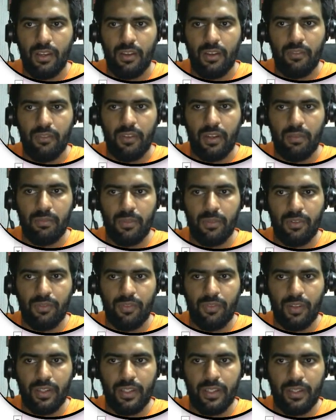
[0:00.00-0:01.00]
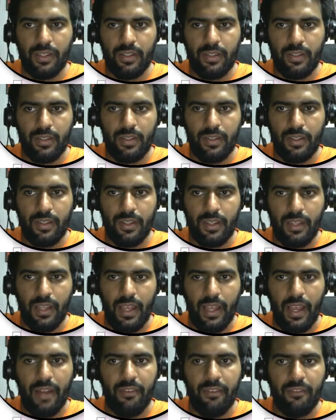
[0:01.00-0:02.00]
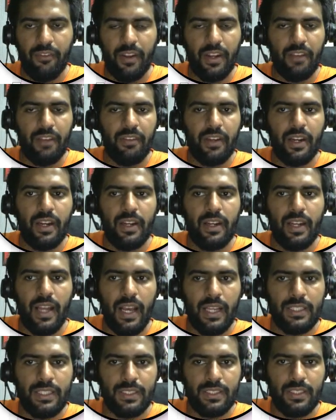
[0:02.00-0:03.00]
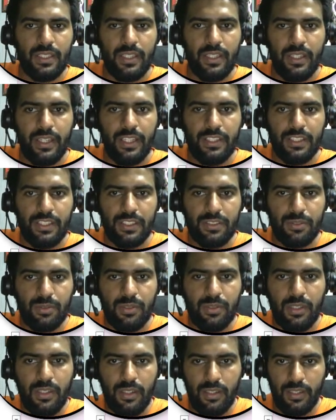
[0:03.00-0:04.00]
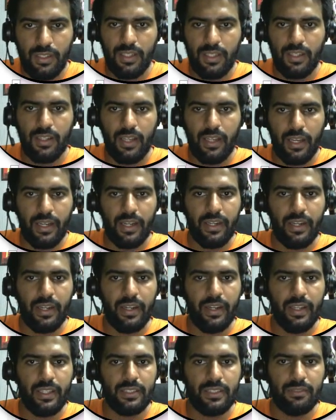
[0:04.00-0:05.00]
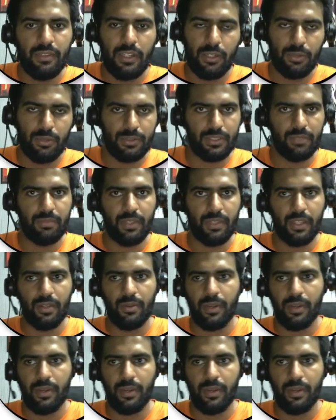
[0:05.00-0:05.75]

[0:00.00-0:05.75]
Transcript: We'll move further, and whenever our last reaches to the current index, we'll do something.